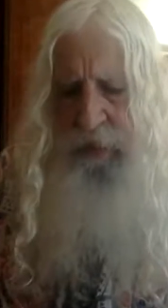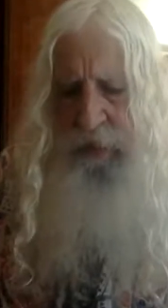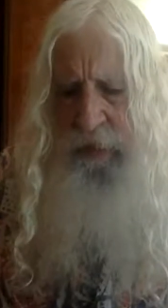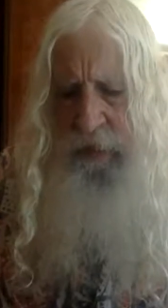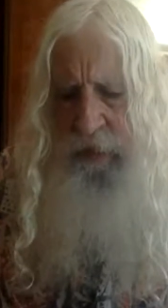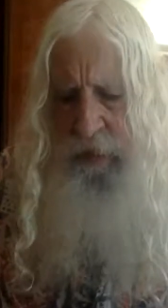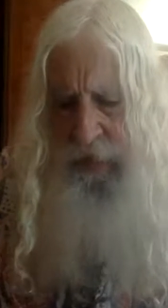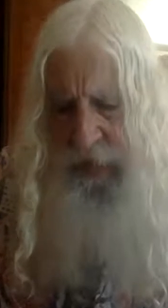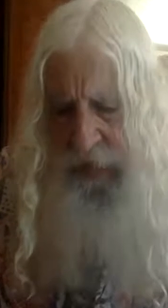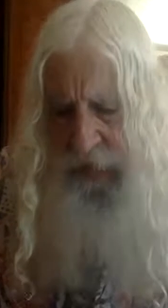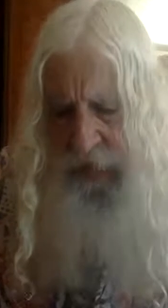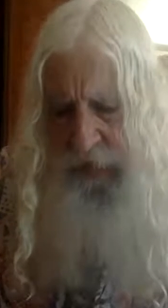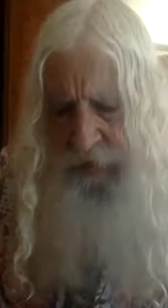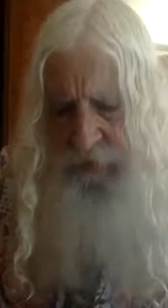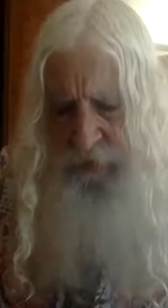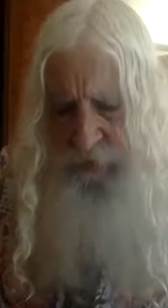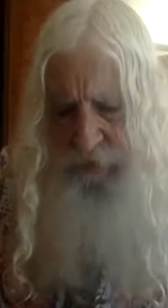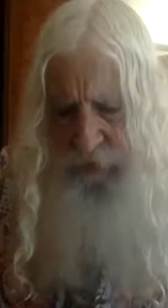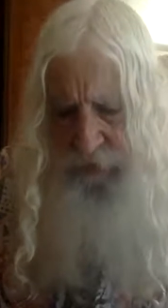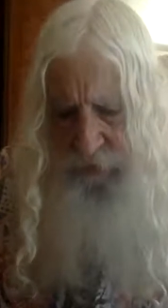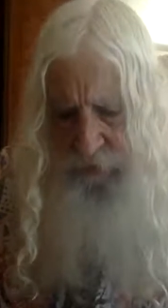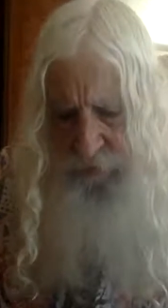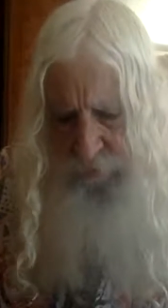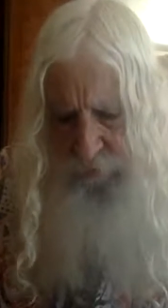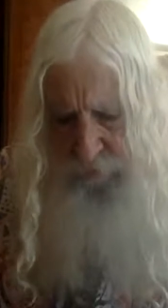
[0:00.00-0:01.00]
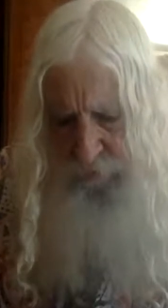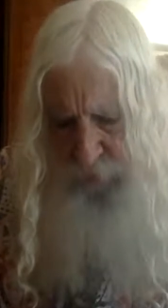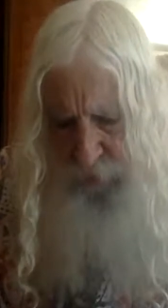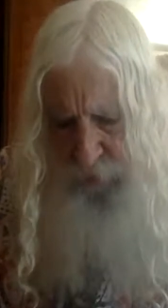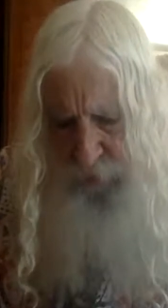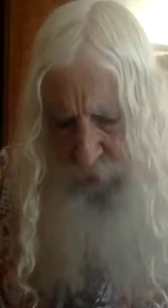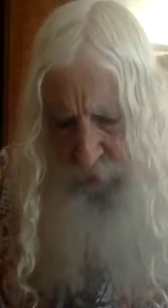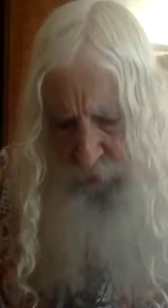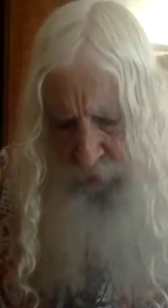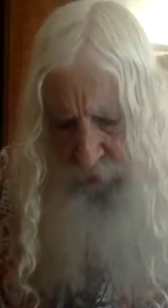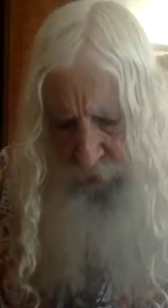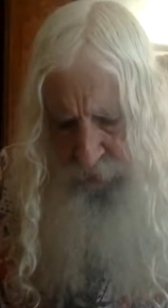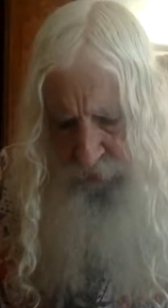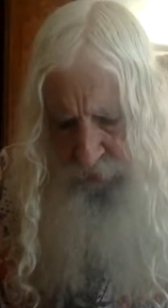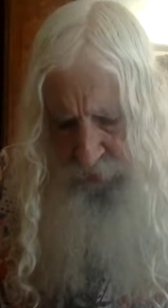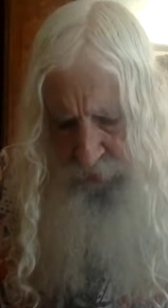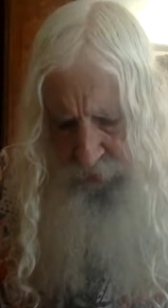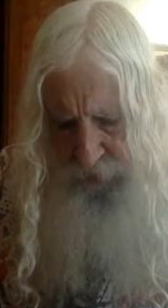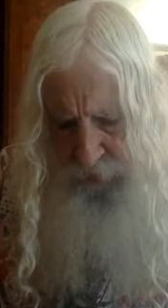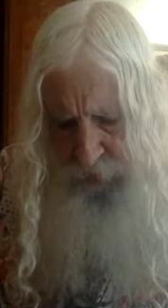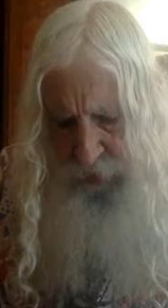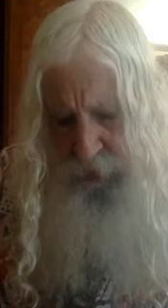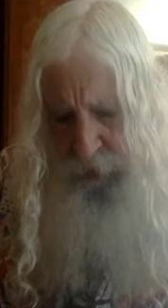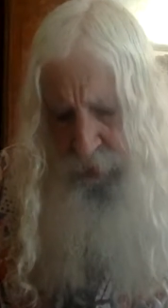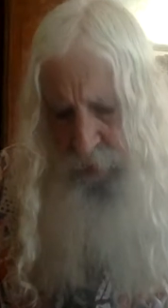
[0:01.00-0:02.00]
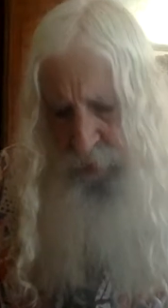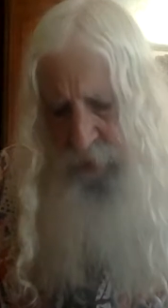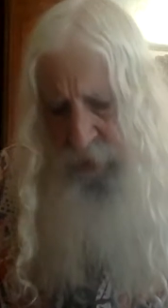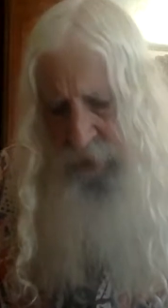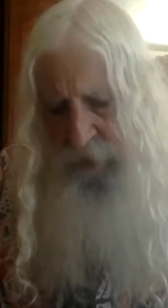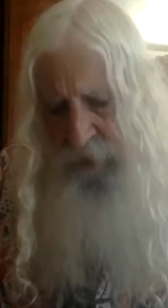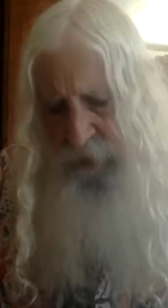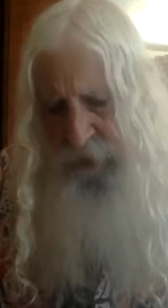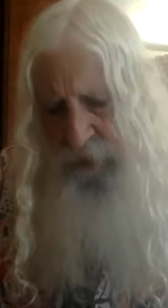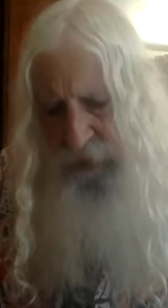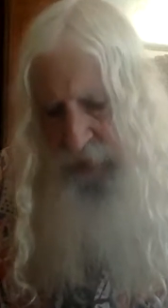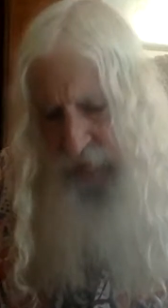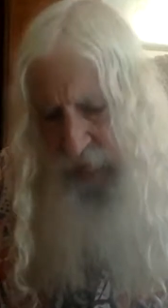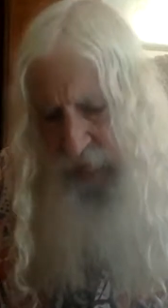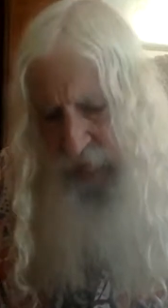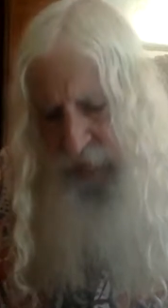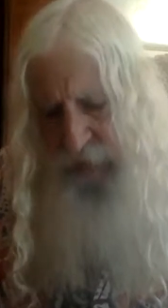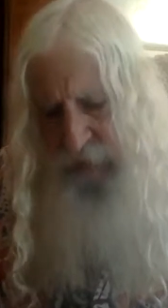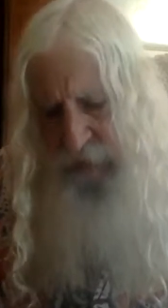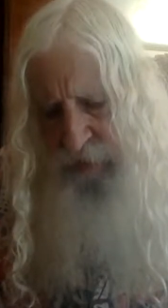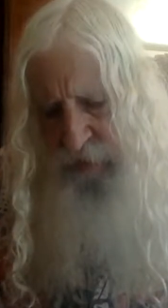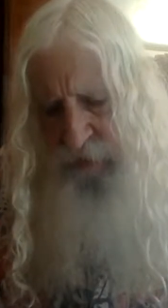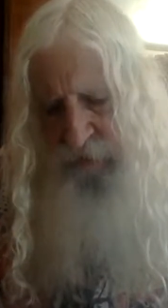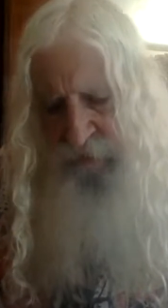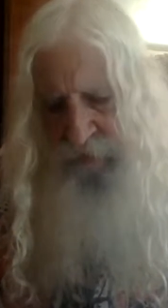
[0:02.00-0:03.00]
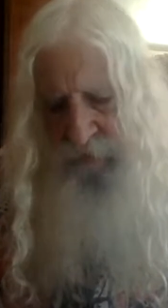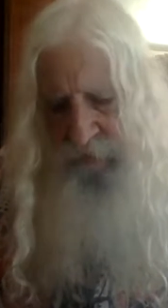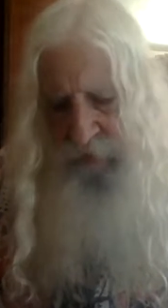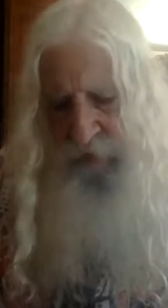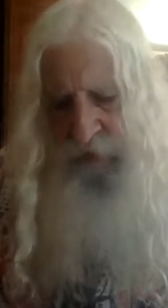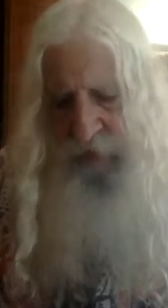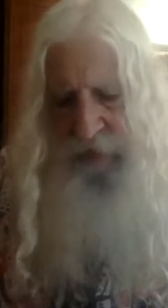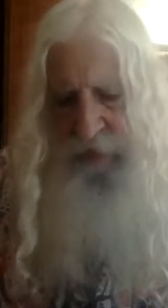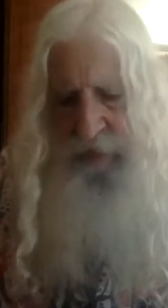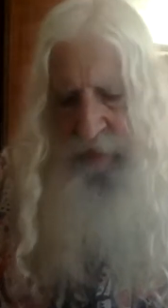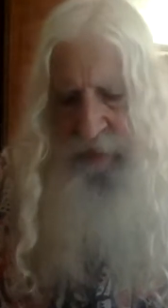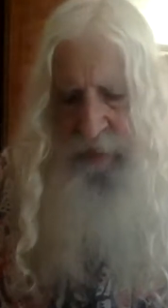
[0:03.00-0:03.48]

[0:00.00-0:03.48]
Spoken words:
logic rules. When scientists find an